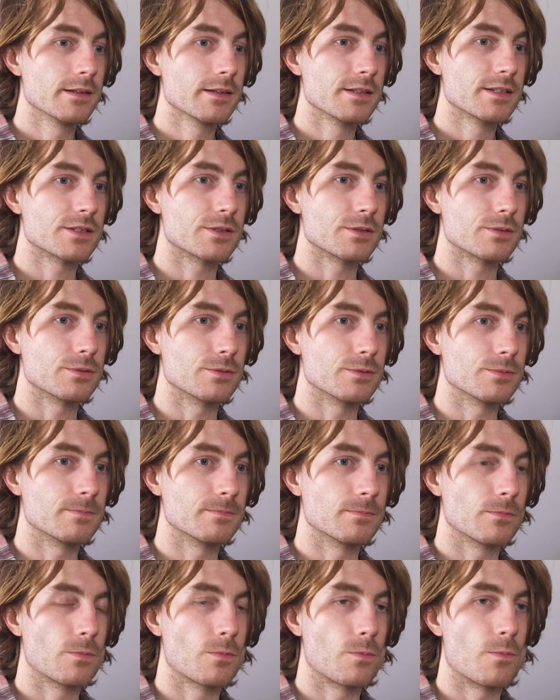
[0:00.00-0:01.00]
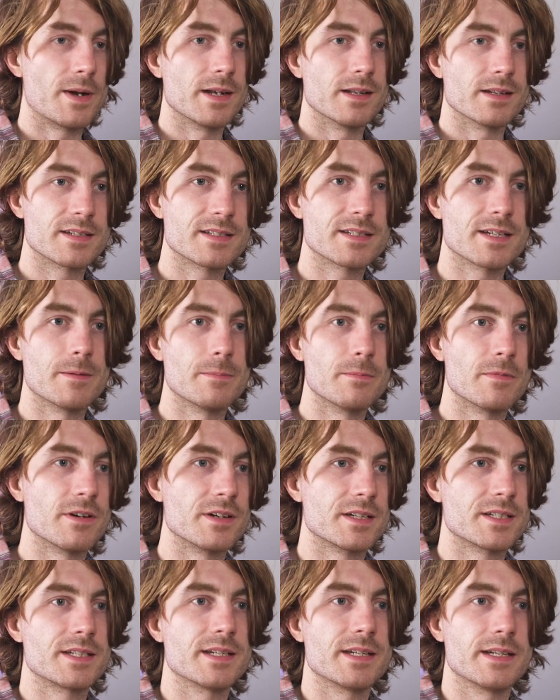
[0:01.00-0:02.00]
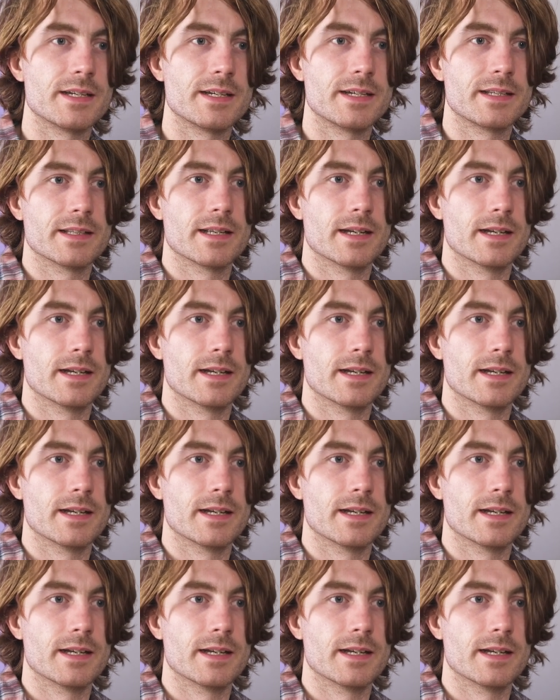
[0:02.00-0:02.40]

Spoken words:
So while some are saying